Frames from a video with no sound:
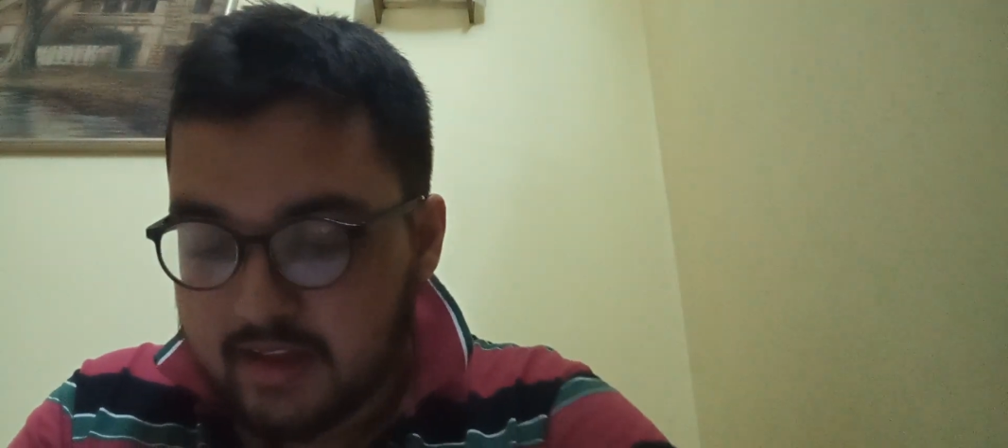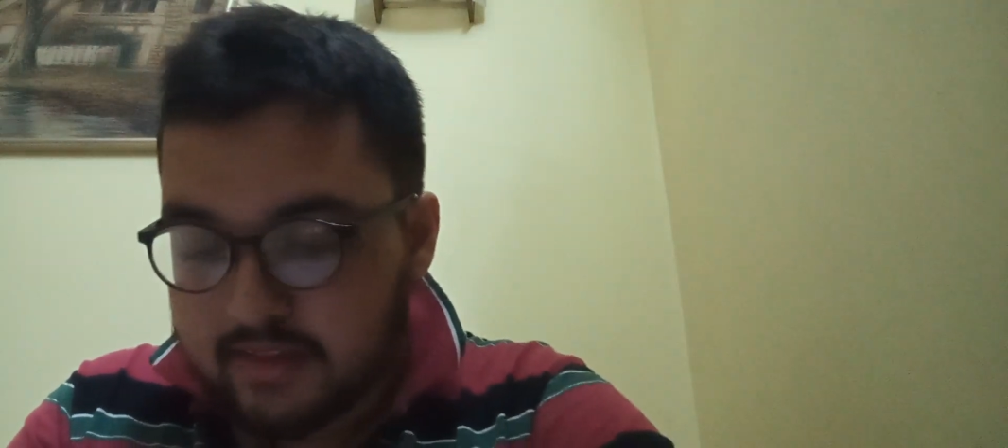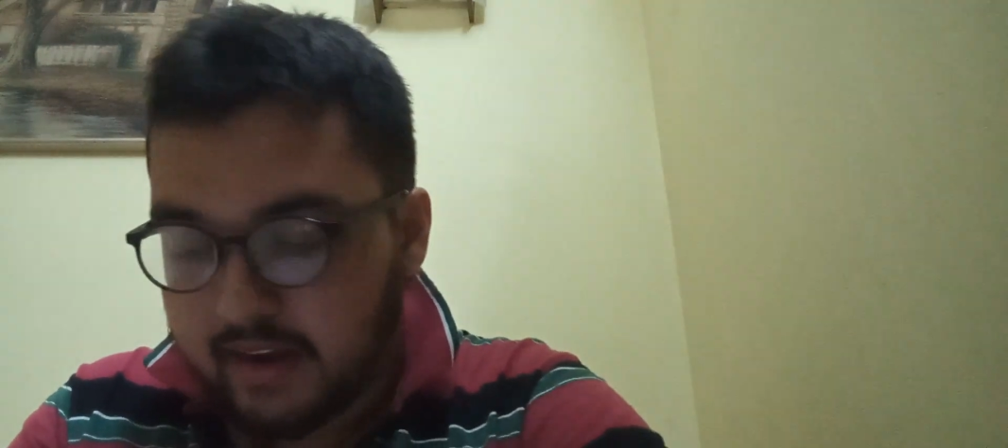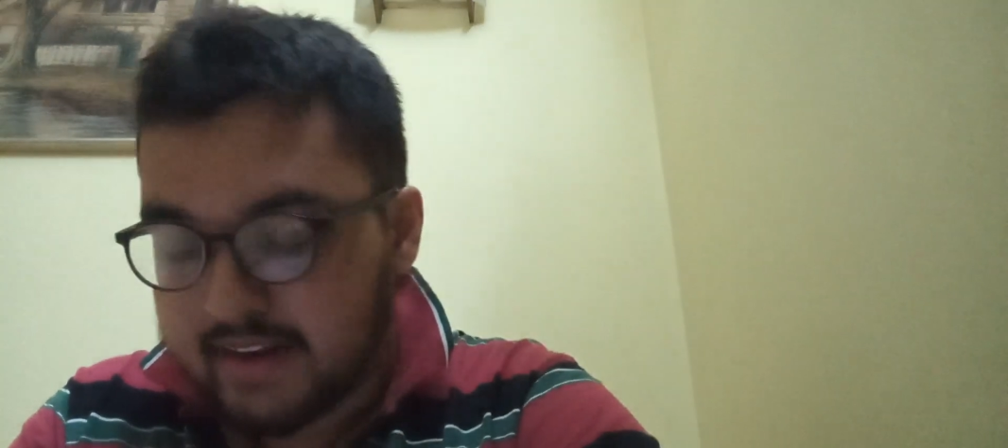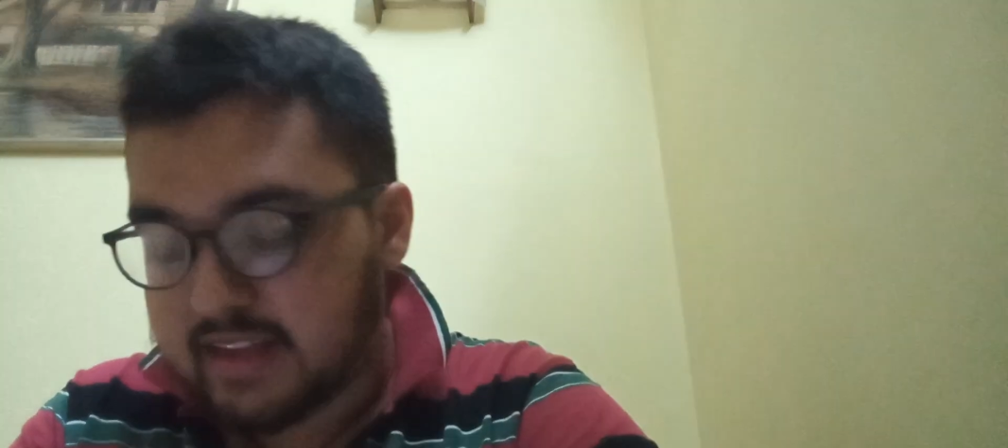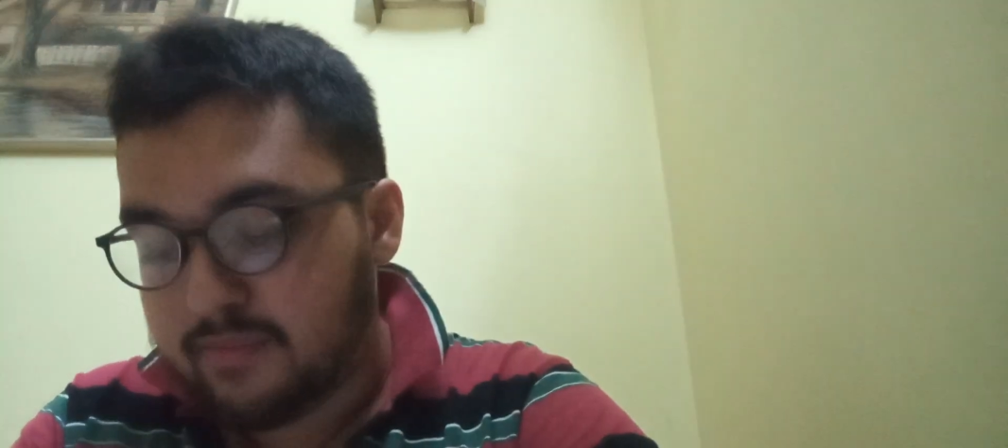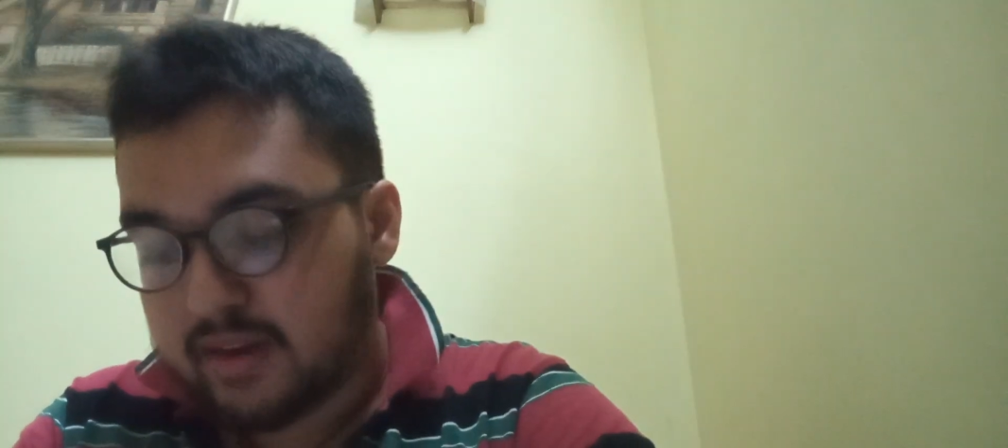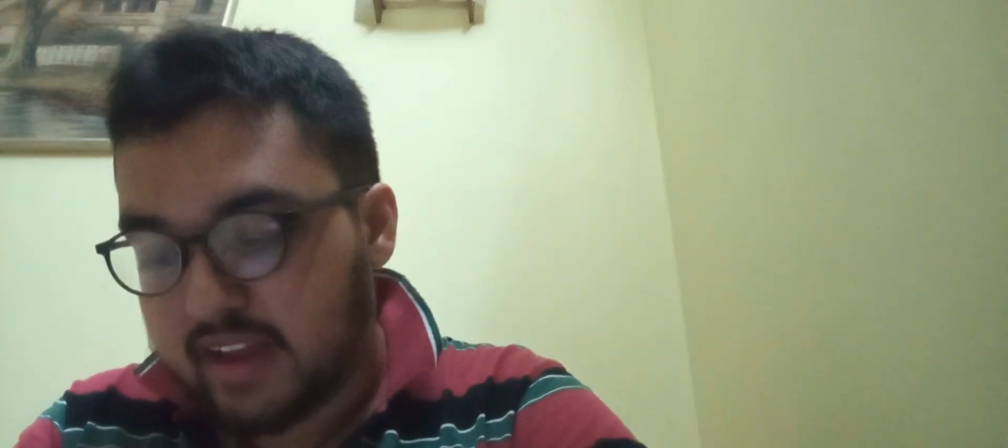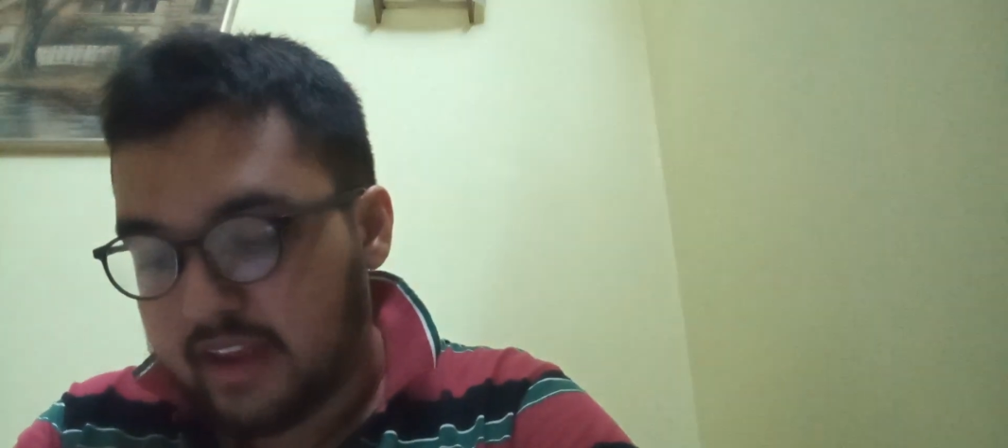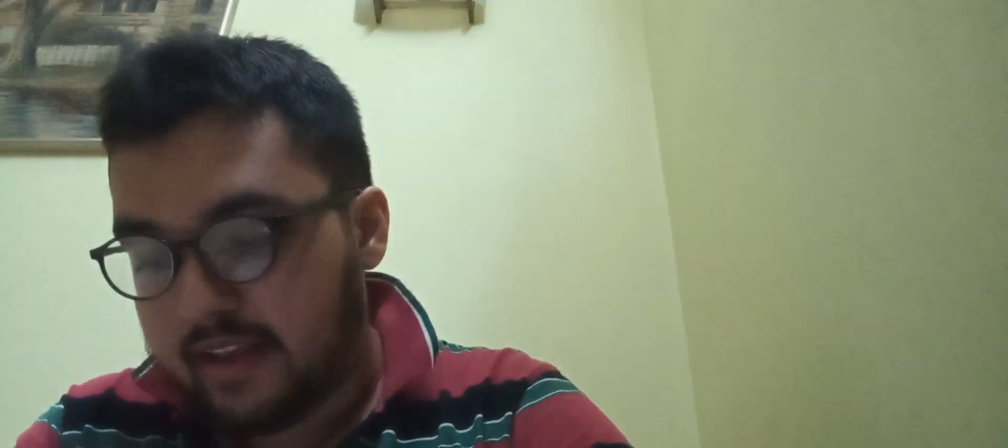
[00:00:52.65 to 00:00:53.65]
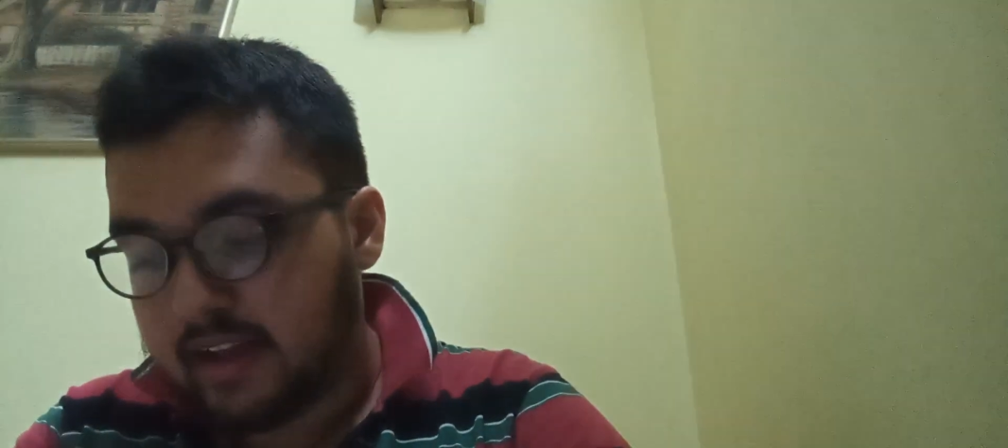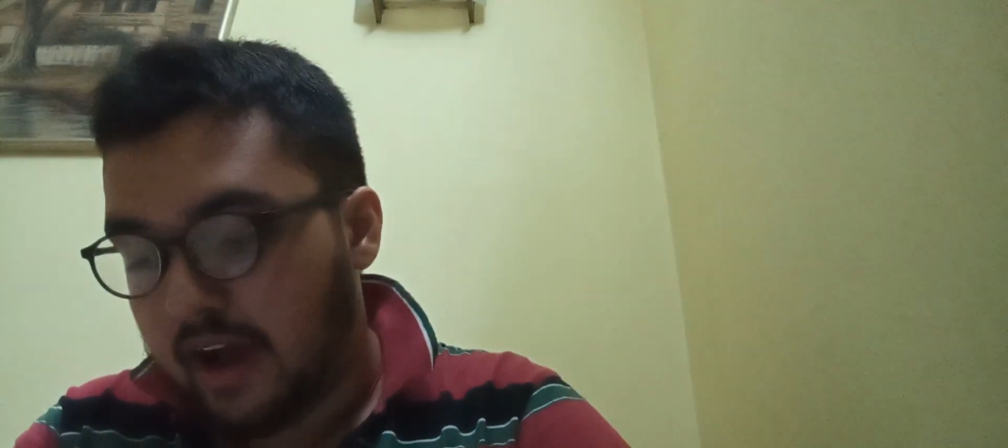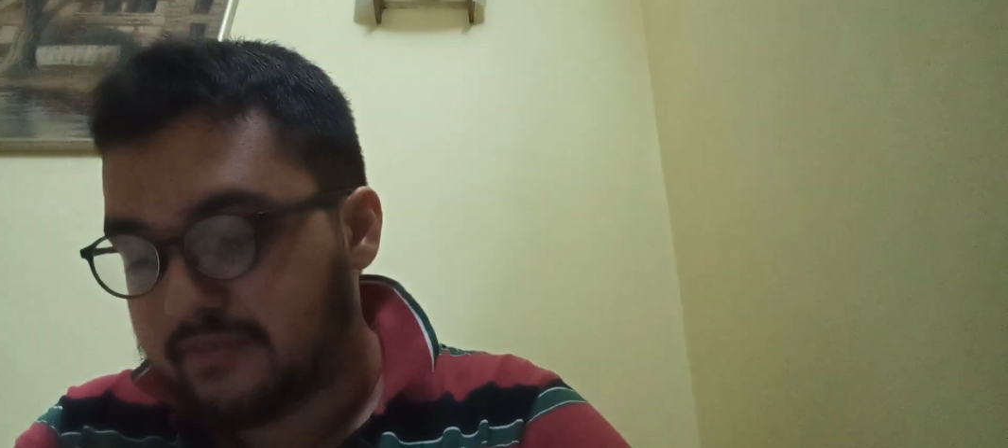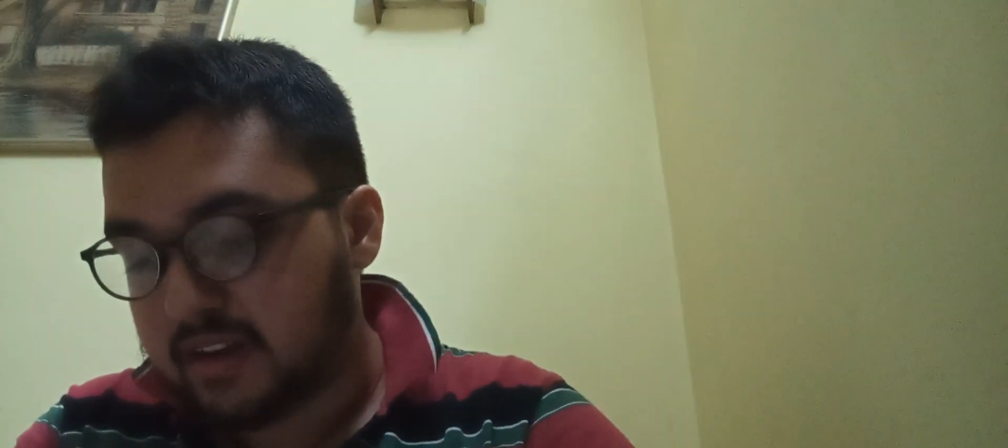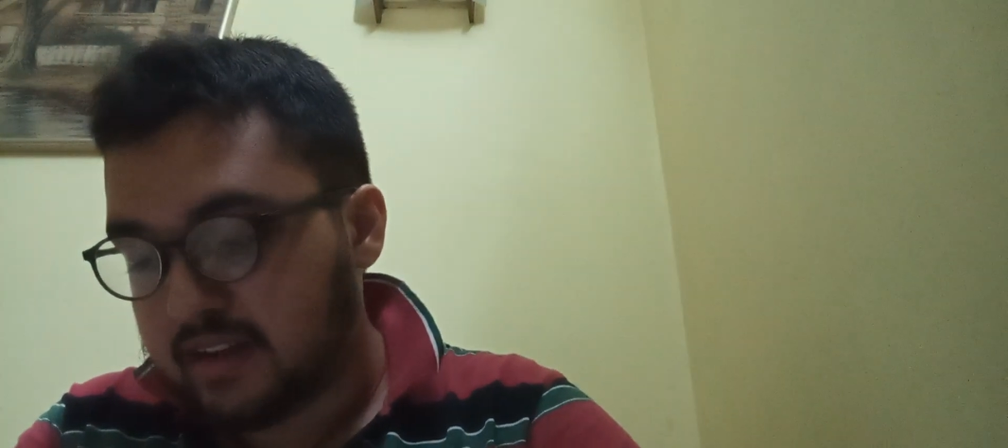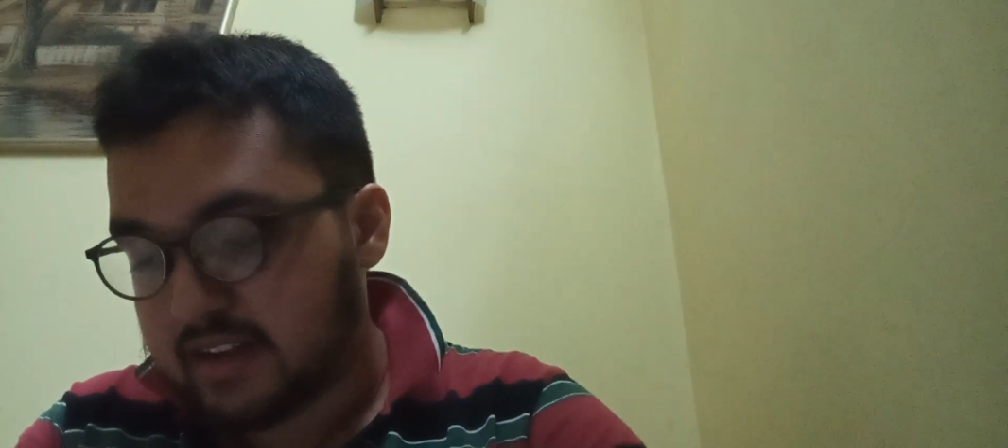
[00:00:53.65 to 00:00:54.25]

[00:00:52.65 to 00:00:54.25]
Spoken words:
The rights after gaining after